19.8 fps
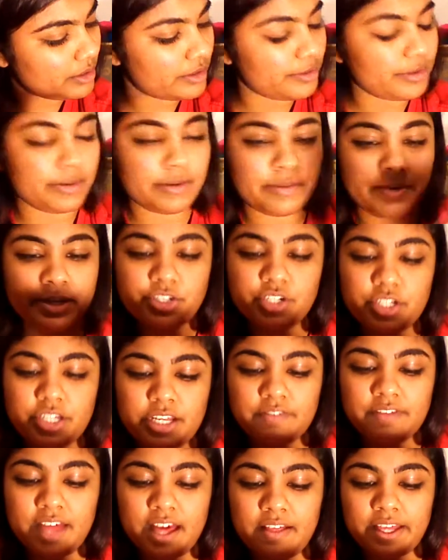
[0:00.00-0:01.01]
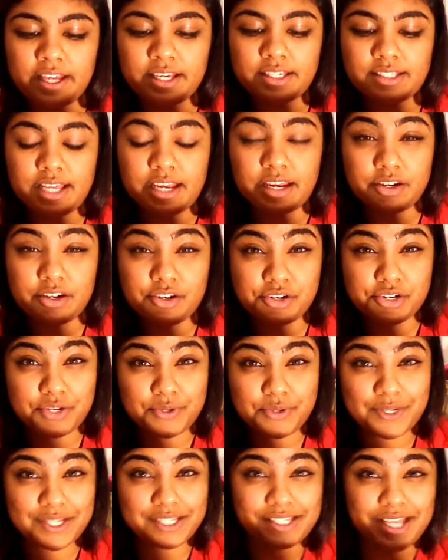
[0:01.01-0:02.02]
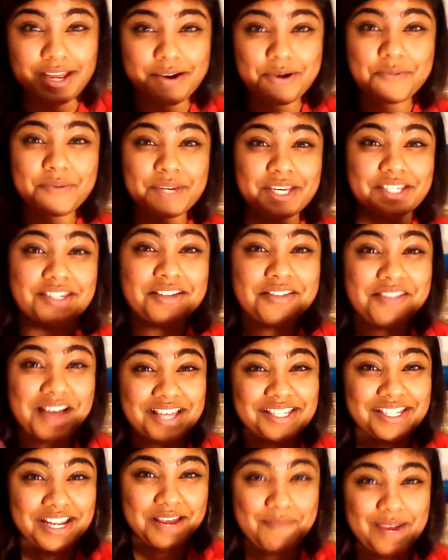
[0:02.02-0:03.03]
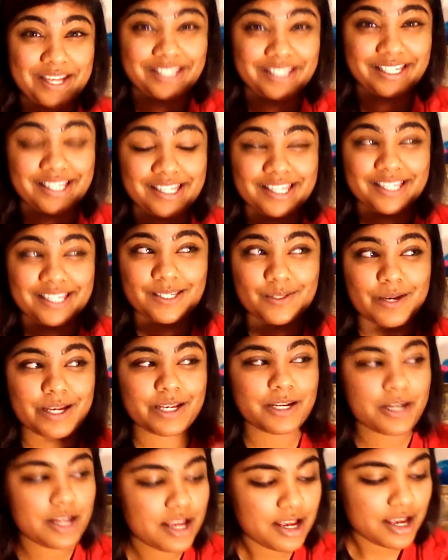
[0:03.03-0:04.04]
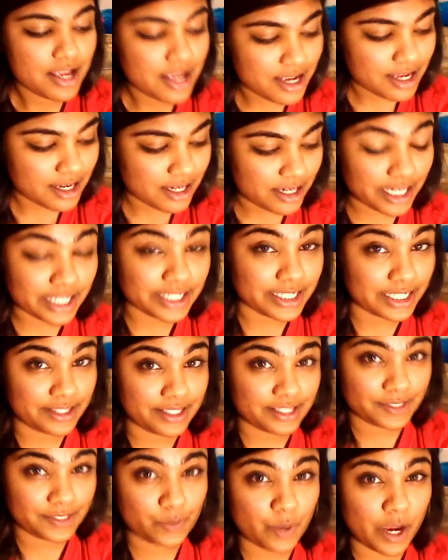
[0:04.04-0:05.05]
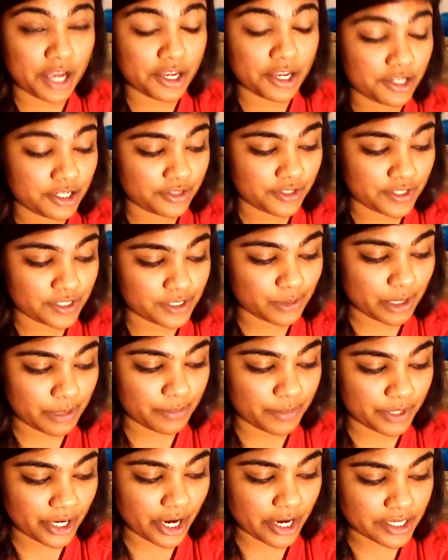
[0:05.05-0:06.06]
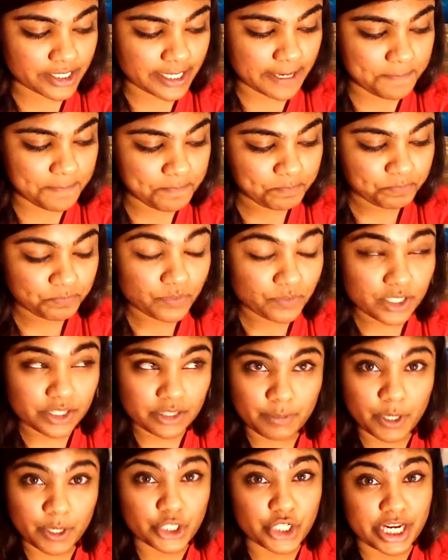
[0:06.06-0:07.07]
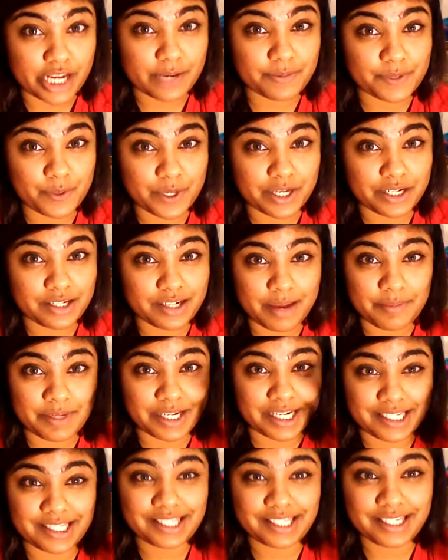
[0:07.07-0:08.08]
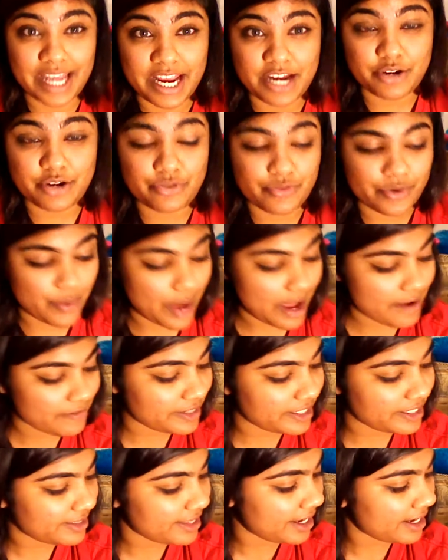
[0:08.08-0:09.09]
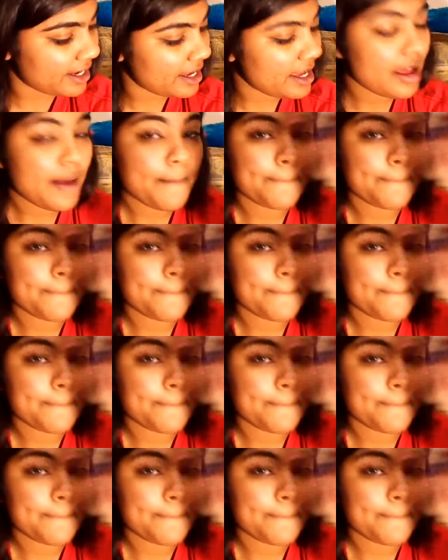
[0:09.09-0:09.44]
Maybe I should give that like a second or two to settle, because the last time I did this one, or I did the swipe across it, the Marc Jacobs one, I mean, it stayed through everything.